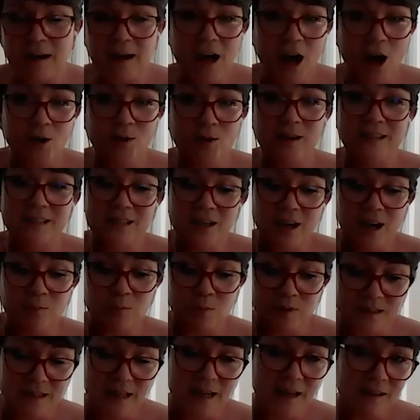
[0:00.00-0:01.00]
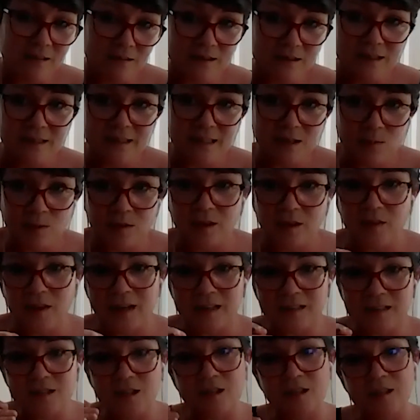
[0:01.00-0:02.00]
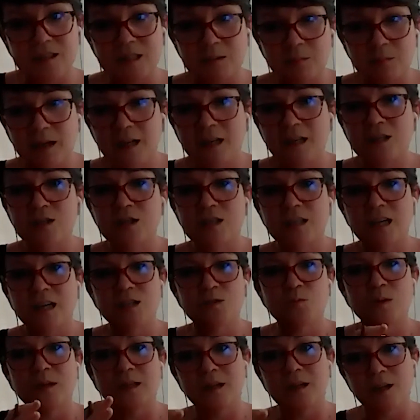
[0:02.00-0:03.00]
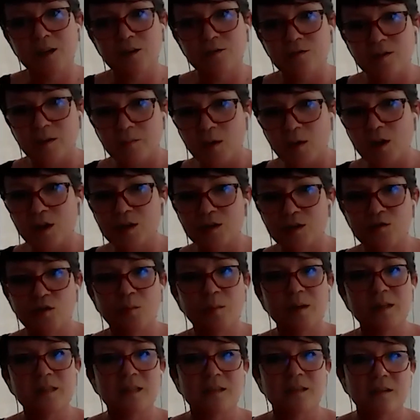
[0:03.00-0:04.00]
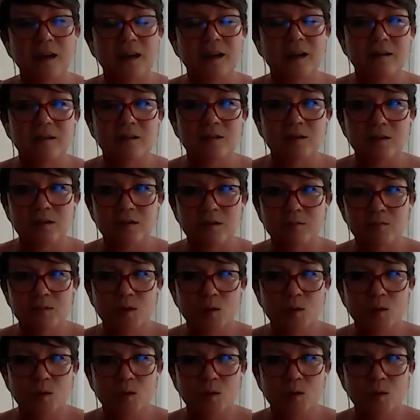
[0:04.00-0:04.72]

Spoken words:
only time will tell to see whether that's going to diminish as we kind of emerge from it and